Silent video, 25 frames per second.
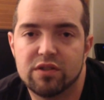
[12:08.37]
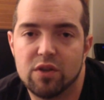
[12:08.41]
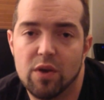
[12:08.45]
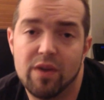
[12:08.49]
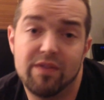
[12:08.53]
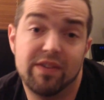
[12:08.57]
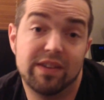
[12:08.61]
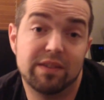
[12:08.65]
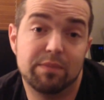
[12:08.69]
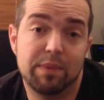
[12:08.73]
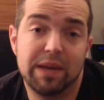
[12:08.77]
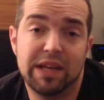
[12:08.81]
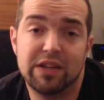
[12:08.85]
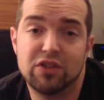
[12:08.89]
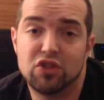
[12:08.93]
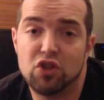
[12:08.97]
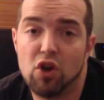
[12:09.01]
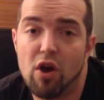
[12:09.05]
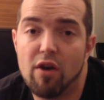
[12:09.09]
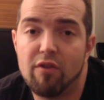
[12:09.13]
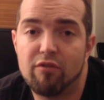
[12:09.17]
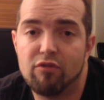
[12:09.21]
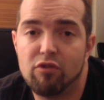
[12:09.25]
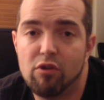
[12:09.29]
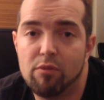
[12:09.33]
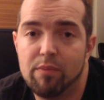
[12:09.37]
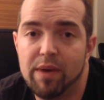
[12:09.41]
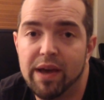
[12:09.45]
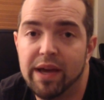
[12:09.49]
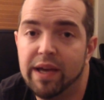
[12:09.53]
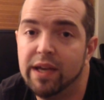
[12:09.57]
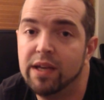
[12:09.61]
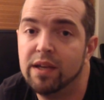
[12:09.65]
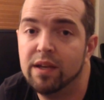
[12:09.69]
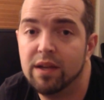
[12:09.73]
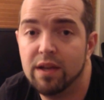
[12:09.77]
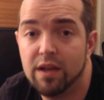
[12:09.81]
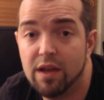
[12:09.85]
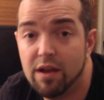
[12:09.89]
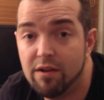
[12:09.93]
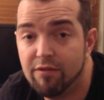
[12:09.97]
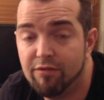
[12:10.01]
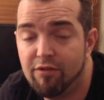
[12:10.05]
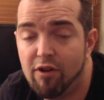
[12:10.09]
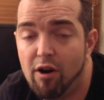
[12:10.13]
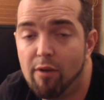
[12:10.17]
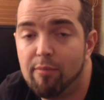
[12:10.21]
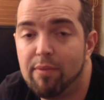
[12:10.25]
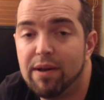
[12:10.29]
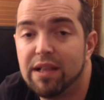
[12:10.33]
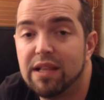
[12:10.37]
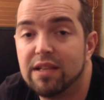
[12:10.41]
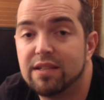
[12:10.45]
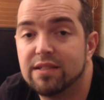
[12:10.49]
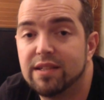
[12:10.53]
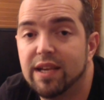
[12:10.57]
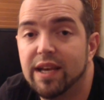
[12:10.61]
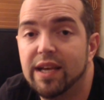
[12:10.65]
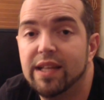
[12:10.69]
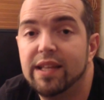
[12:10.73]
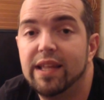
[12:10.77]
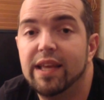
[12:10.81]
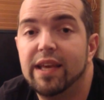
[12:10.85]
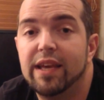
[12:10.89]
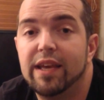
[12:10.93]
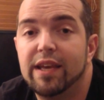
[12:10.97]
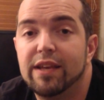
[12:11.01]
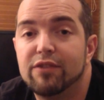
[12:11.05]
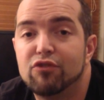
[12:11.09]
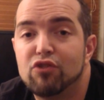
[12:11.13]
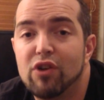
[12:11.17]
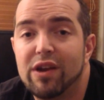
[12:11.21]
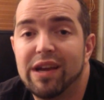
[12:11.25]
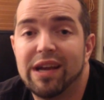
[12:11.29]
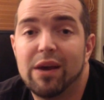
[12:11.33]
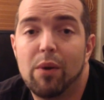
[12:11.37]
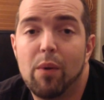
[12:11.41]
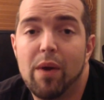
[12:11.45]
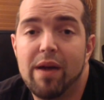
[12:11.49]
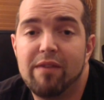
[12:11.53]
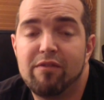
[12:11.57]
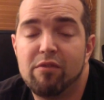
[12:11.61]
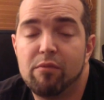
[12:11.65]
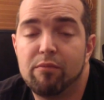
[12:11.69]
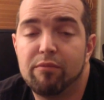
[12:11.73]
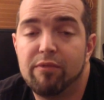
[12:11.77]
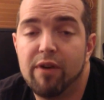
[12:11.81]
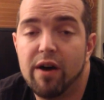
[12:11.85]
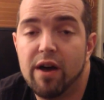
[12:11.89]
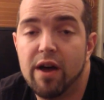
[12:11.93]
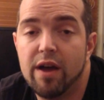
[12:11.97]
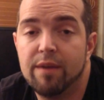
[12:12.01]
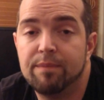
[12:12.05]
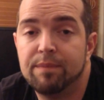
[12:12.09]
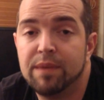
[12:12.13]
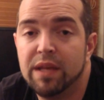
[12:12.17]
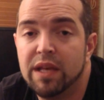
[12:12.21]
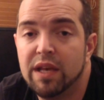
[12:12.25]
So if he's being shot from a far palisade, he can try and get away from fire.